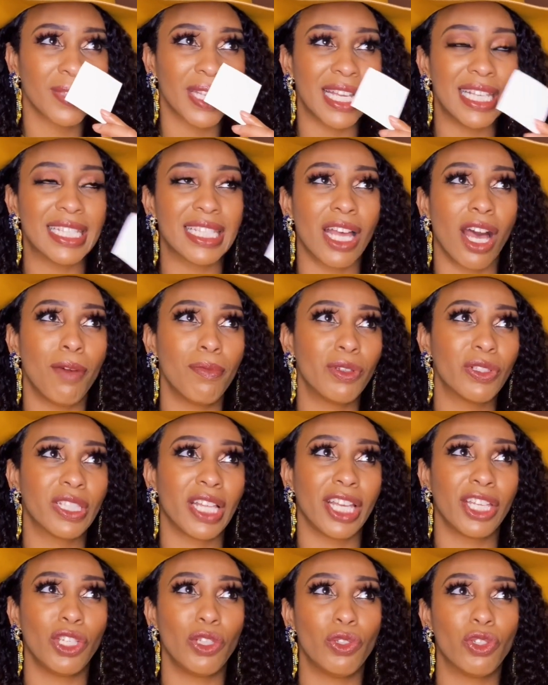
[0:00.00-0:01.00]
it's almost
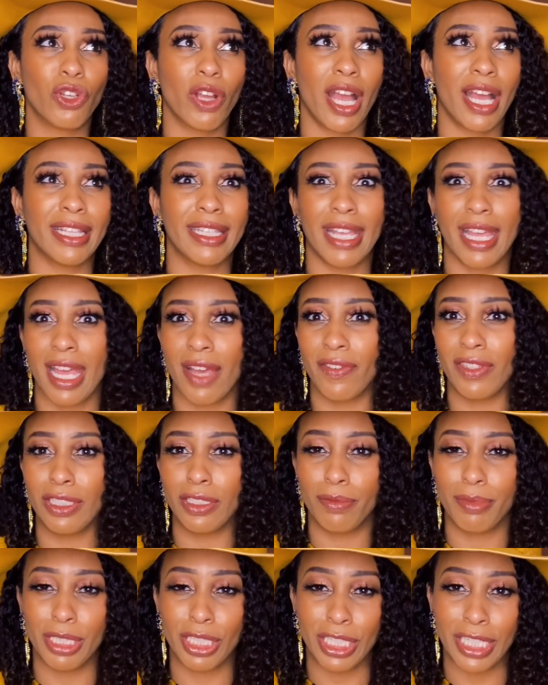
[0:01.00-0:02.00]
like you tried to have a
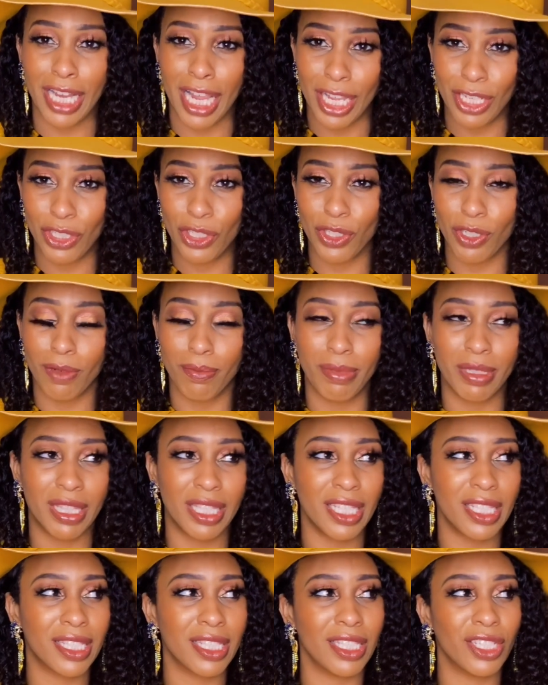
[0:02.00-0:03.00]
little bit of nature, but
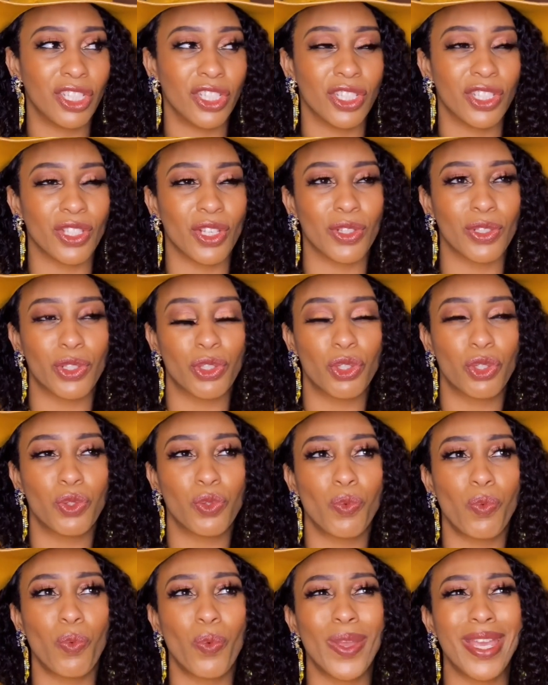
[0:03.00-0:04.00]
this is just a
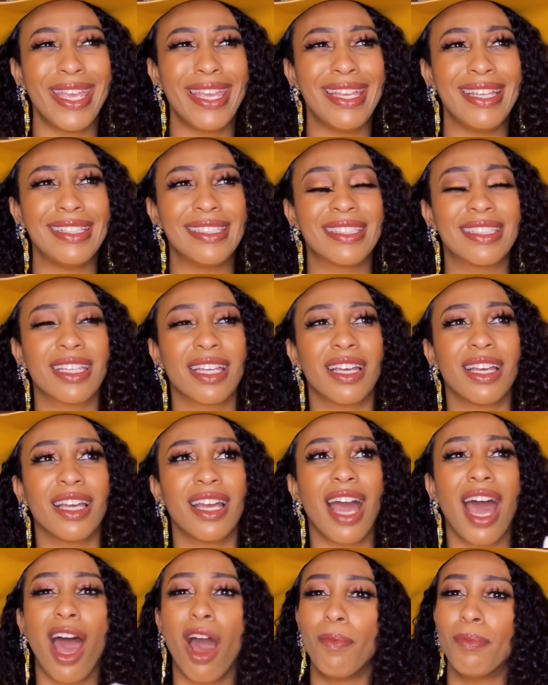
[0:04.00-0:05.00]
sweet,
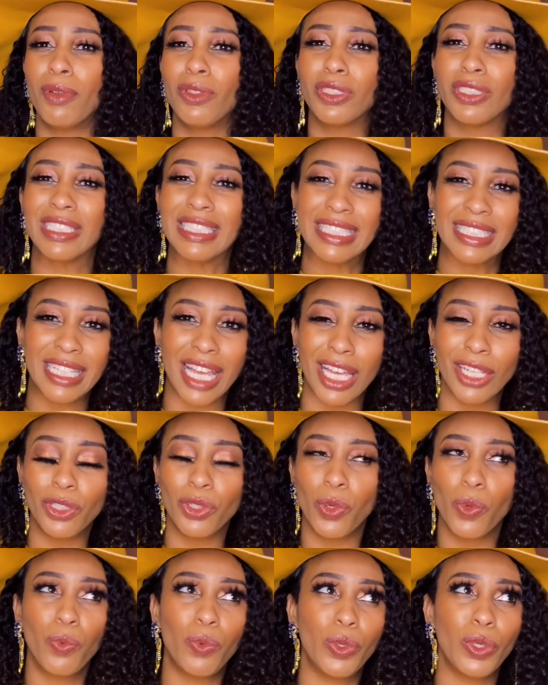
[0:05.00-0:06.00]
almost
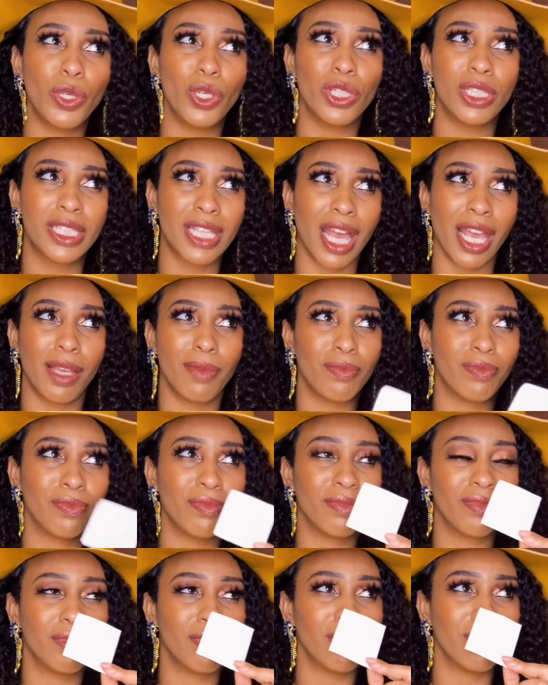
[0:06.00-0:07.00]
sandalwood type
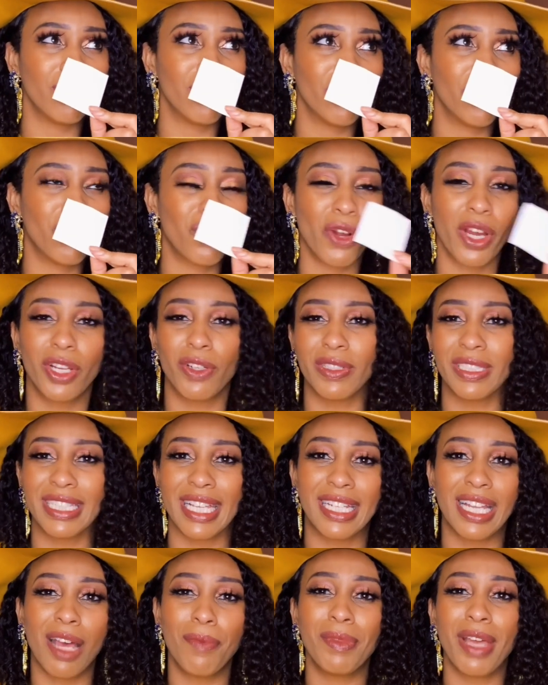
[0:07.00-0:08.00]
fragrance.
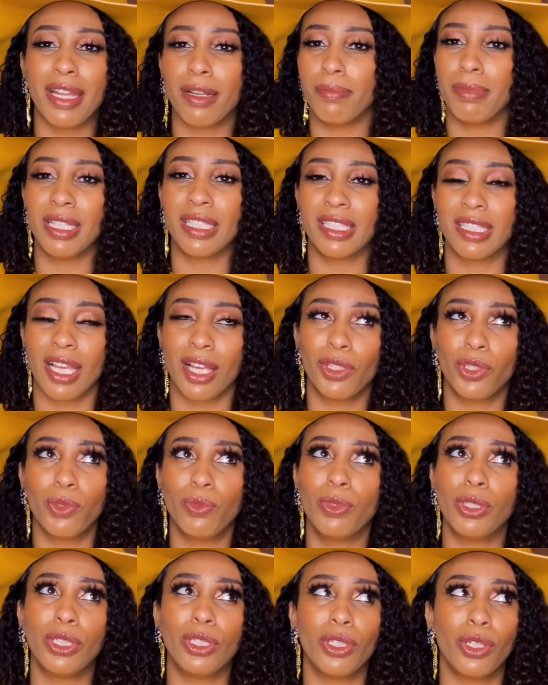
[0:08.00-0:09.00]
And I'm not a big
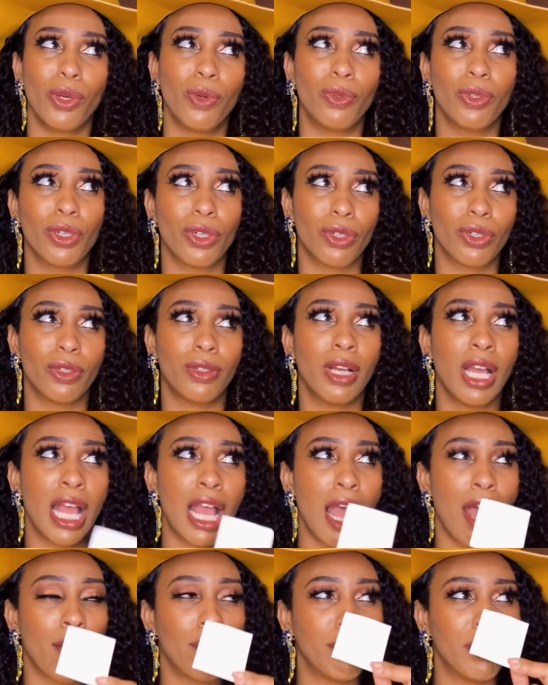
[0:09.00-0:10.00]
sandalwood note girl,
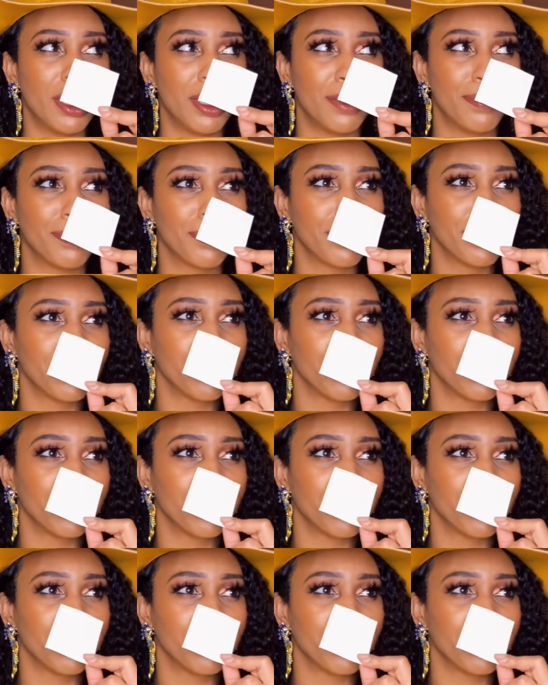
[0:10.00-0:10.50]
but